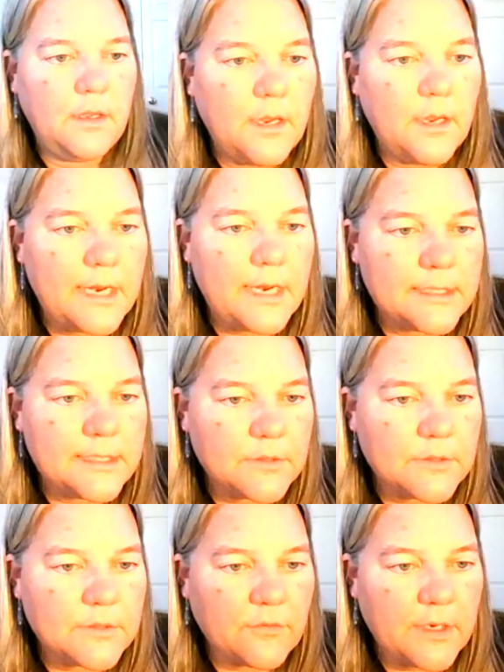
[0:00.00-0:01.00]
any tips
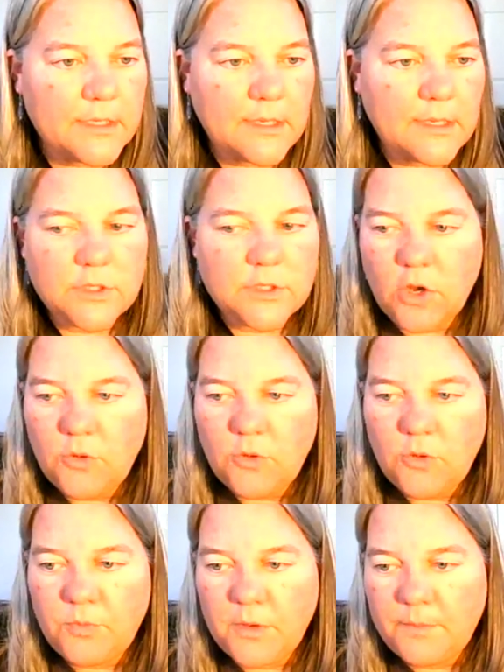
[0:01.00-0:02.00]
for getting subjects to open
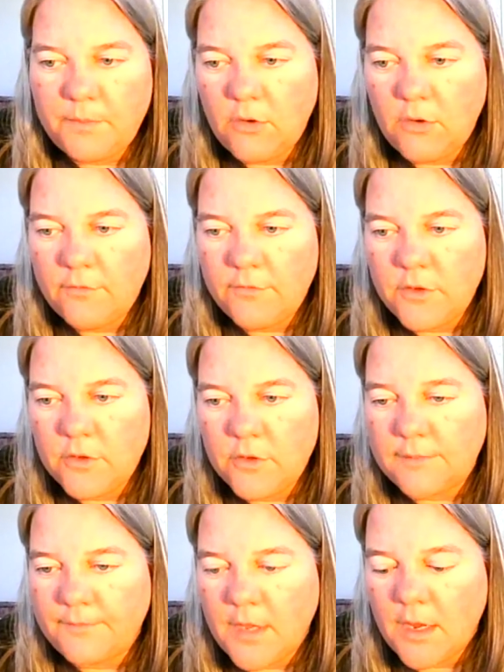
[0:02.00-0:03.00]
up in interviews?
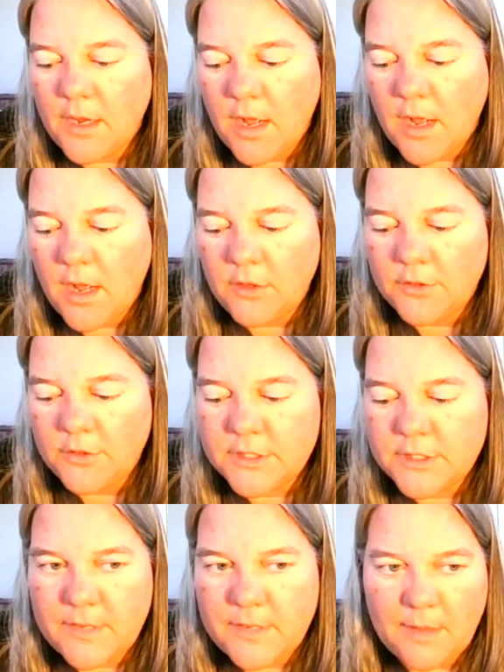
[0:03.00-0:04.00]
I'll just
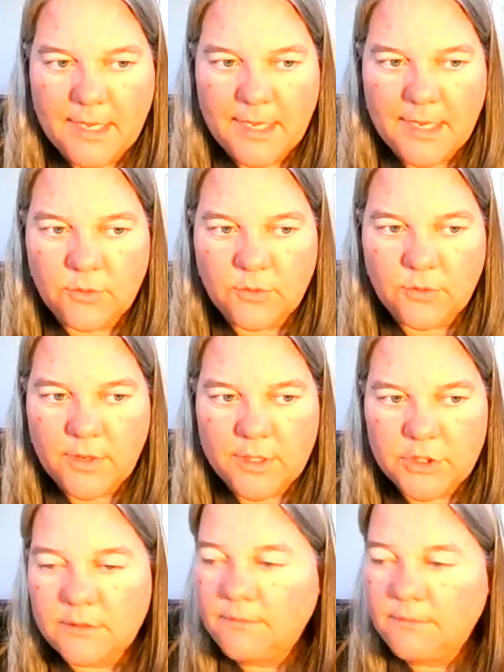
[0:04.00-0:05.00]
make that my last
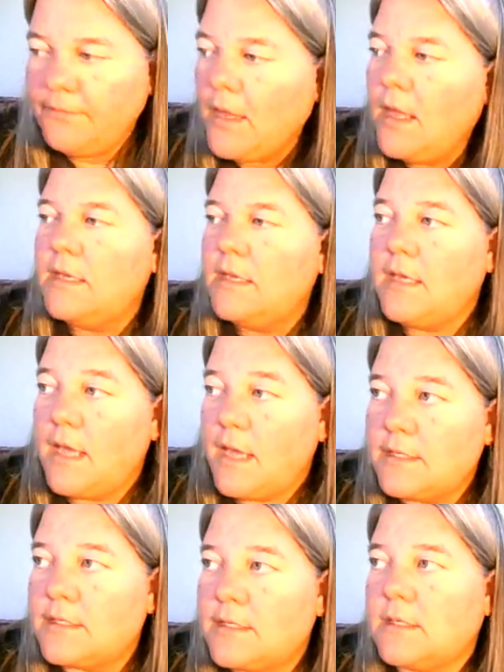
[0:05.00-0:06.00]
question.
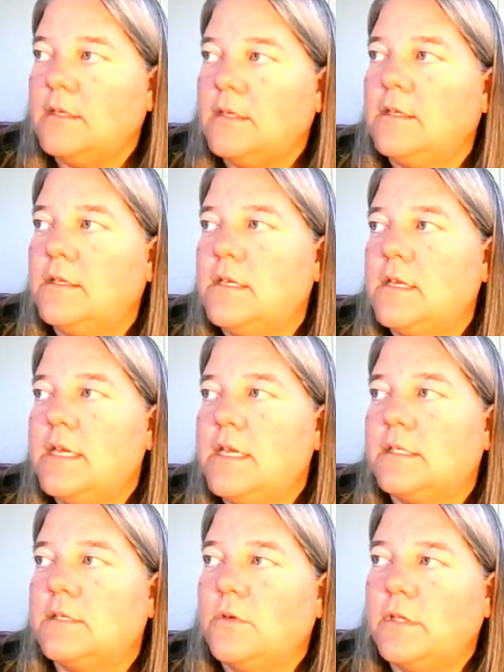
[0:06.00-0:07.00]
Yes,
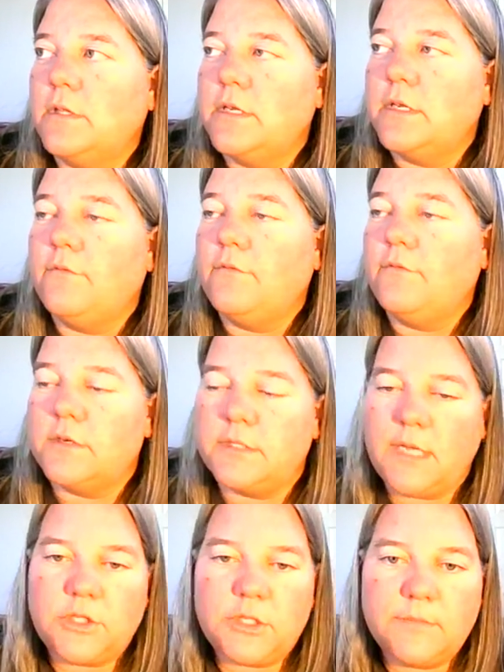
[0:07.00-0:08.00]
it's really a
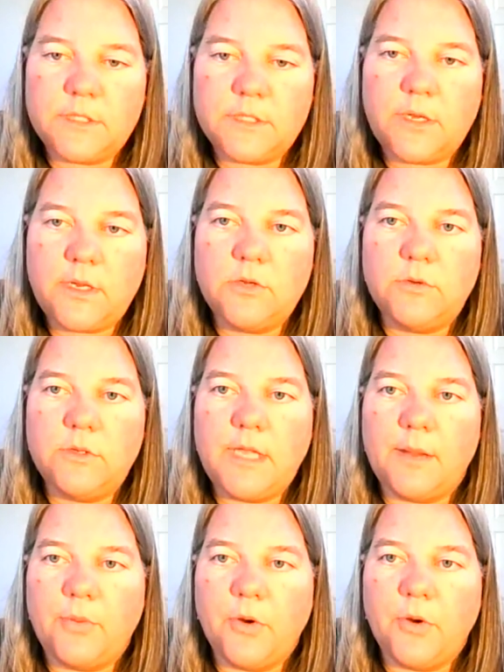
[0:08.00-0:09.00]
conversation between you and
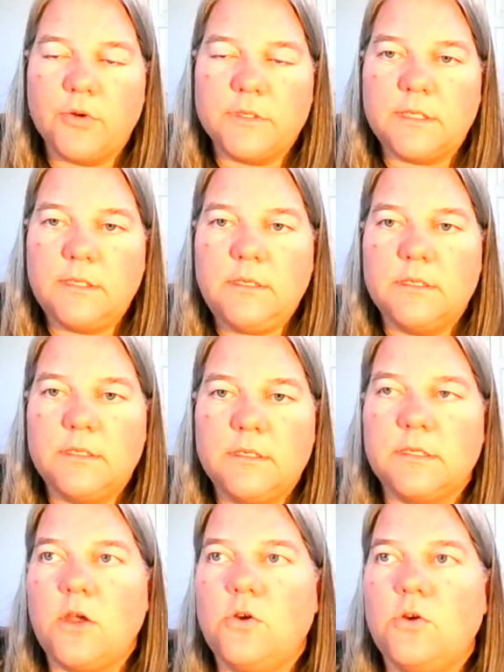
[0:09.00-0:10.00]
that person.
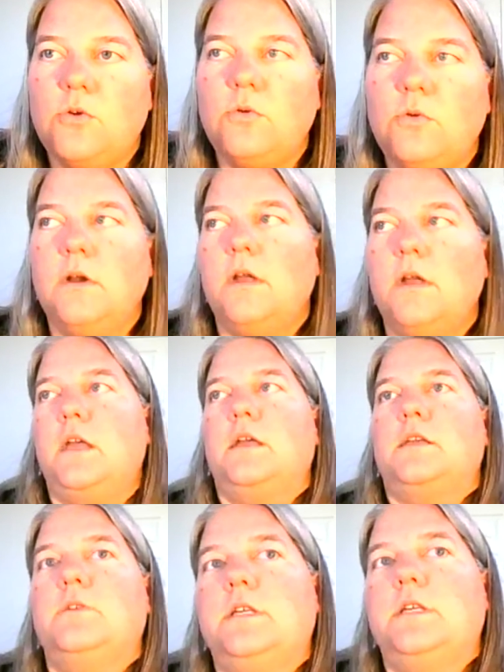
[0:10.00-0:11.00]
So you need